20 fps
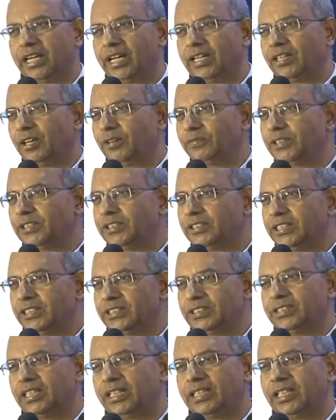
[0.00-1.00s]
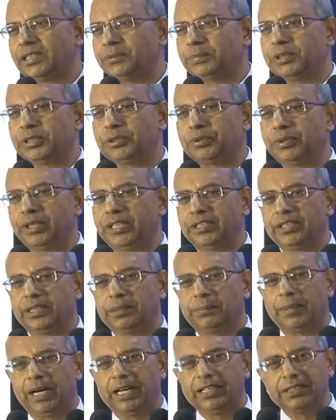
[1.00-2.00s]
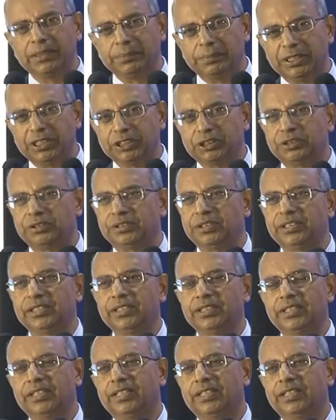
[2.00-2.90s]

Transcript: and of the things that have been created by the ministry,